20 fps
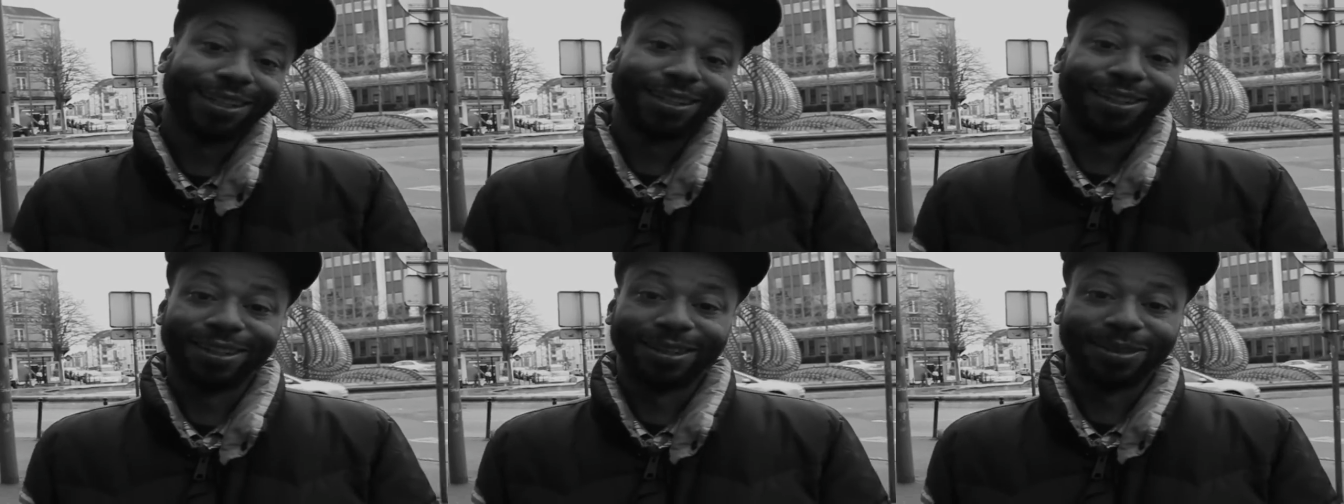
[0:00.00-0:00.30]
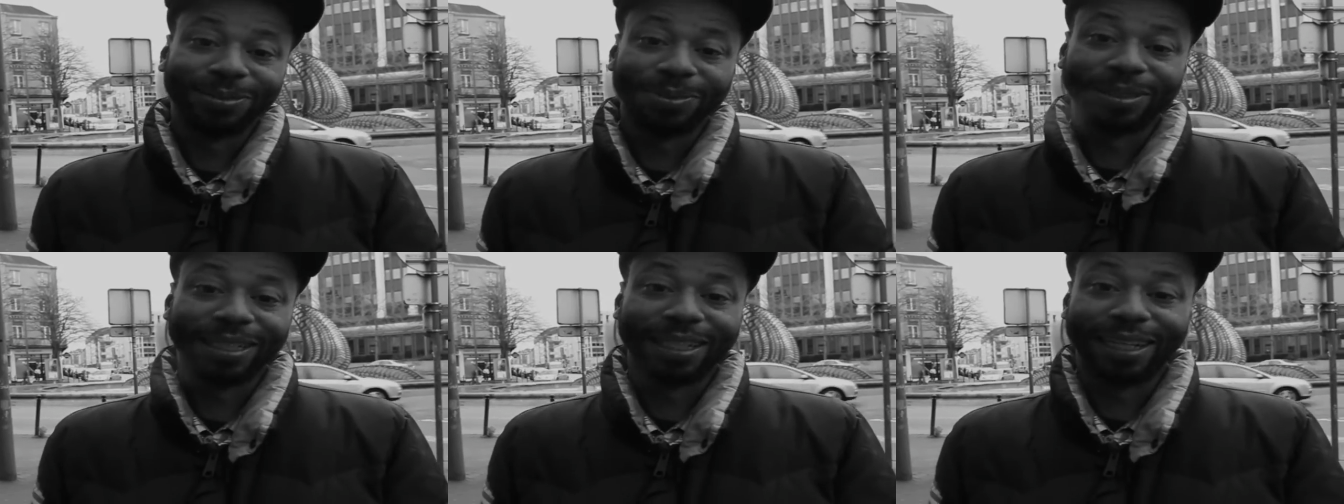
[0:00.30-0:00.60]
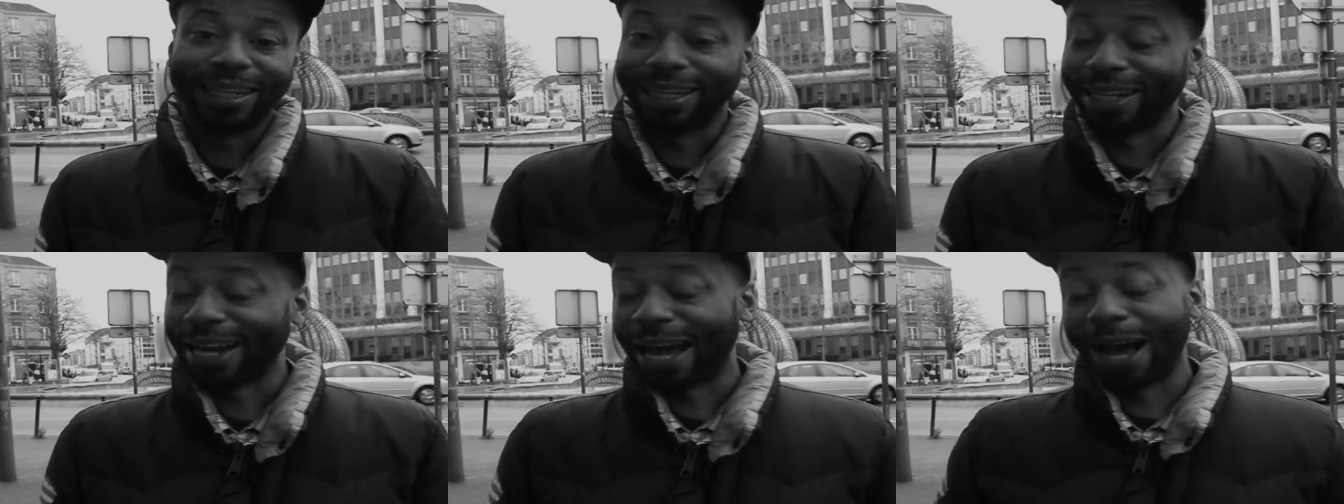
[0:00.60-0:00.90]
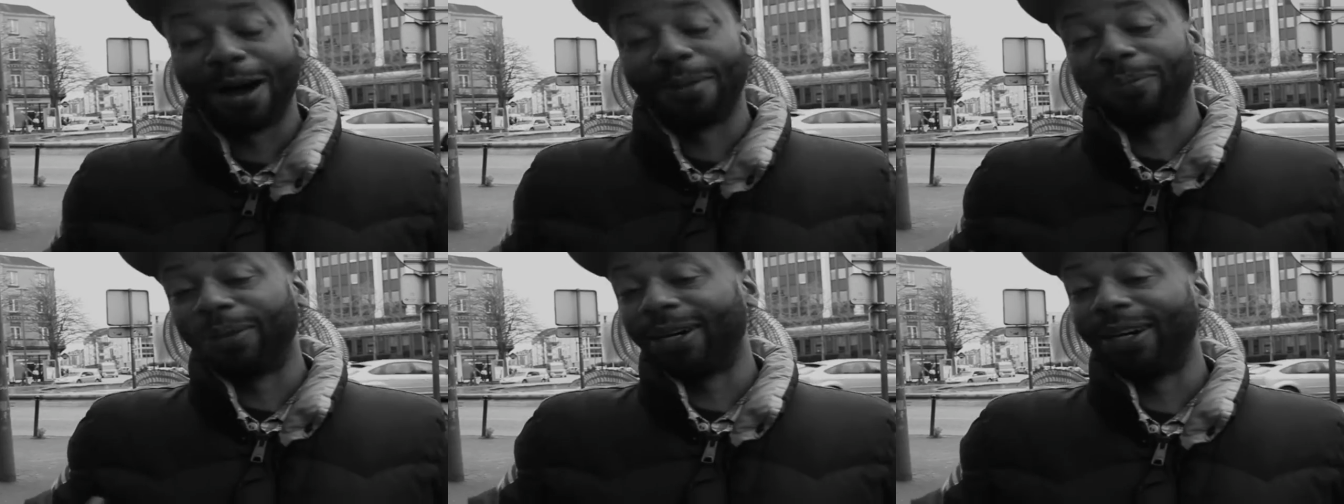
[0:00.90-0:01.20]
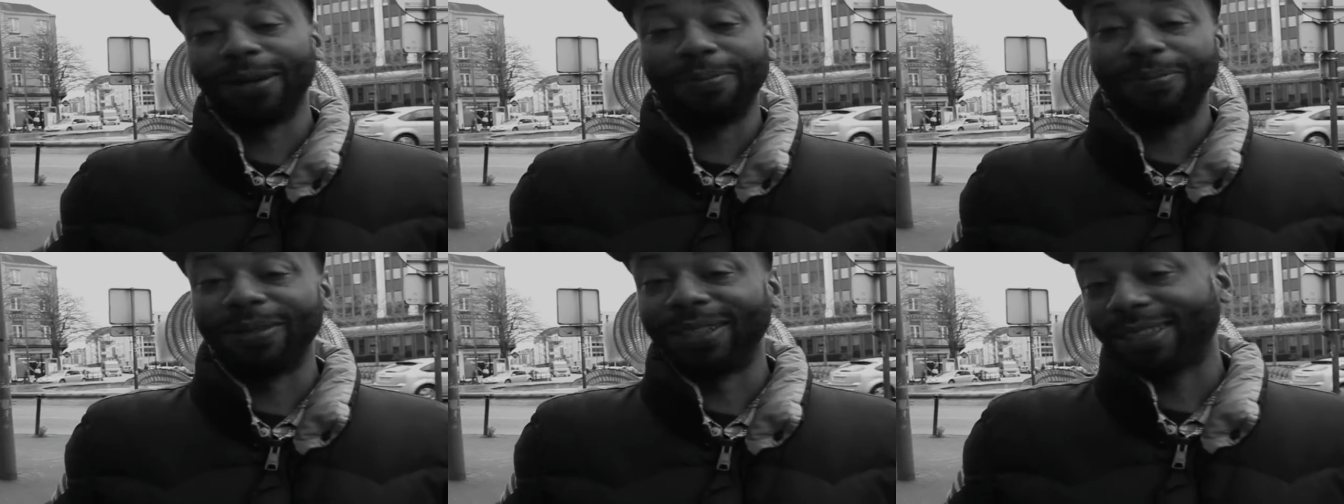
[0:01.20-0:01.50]
You know what I'm saying? Now
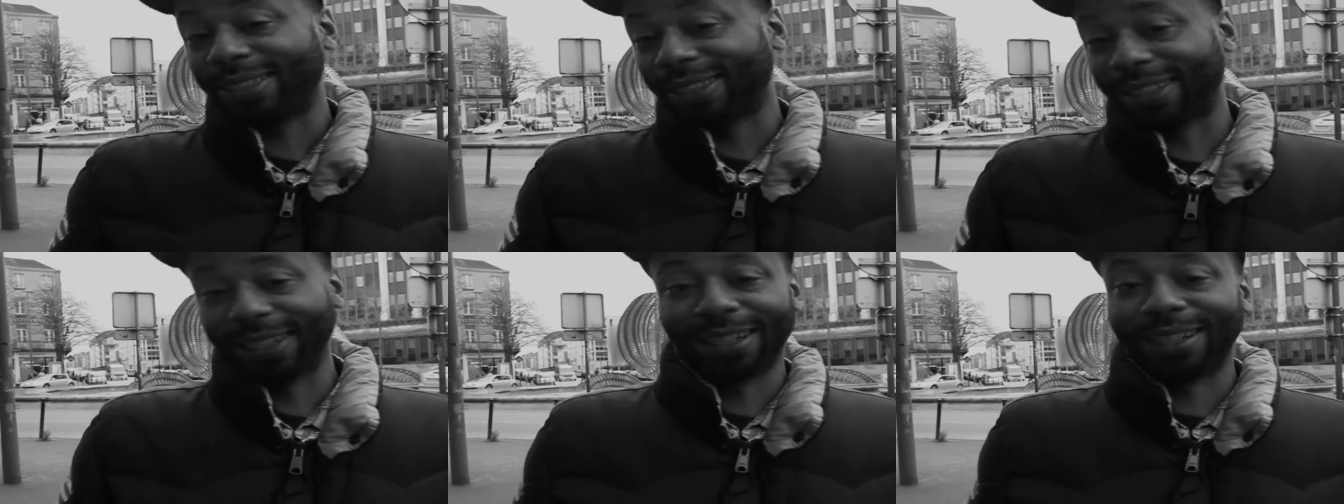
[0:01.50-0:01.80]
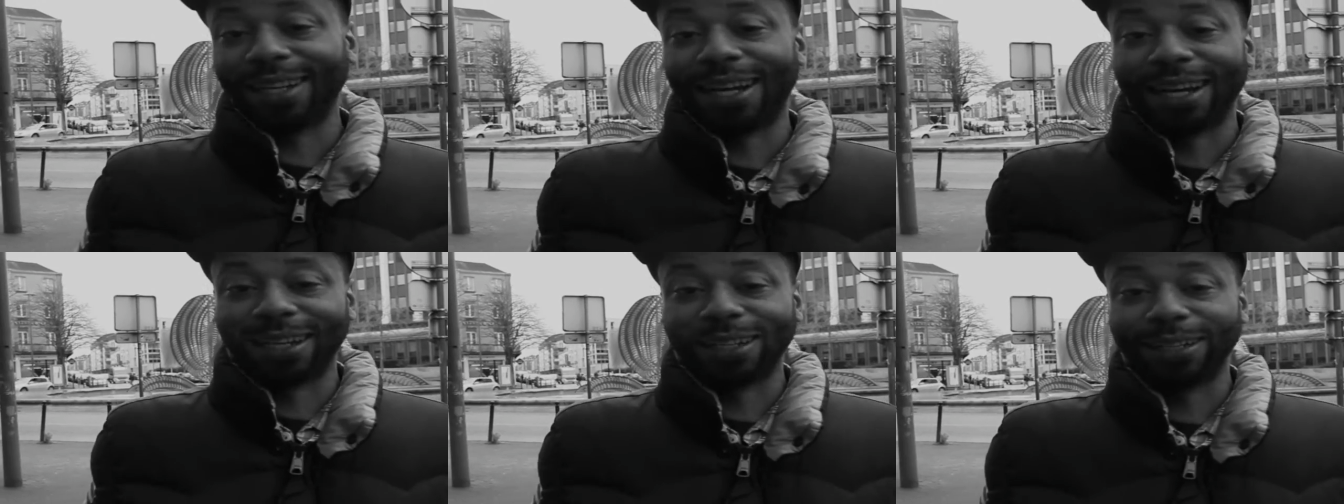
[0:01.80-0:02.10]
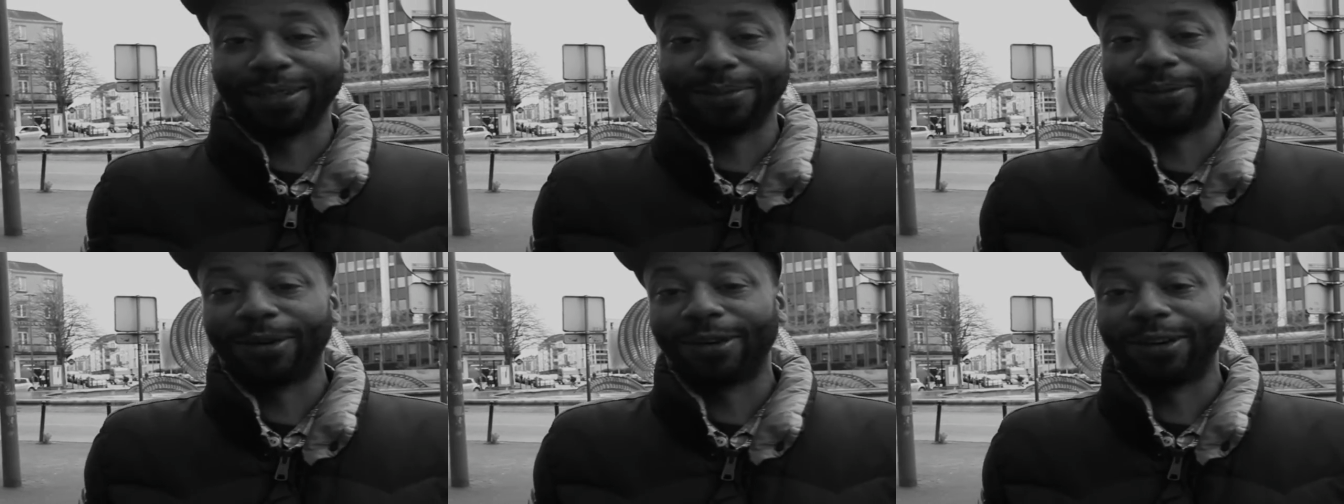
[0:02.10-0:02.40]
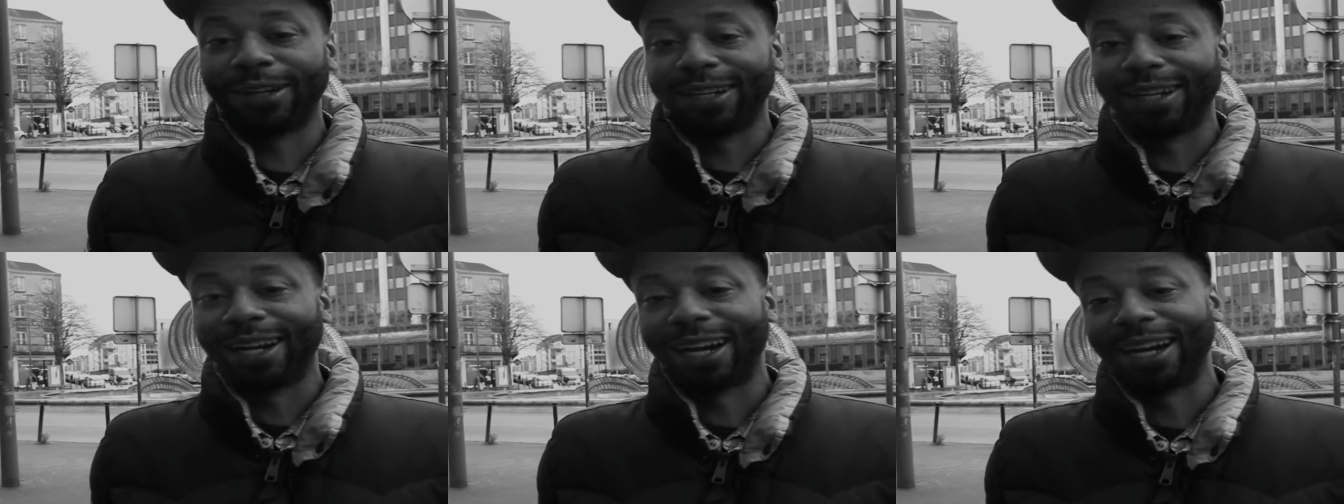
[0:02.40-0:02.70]
I'm uh, up. It's 10 o'clock in the morning.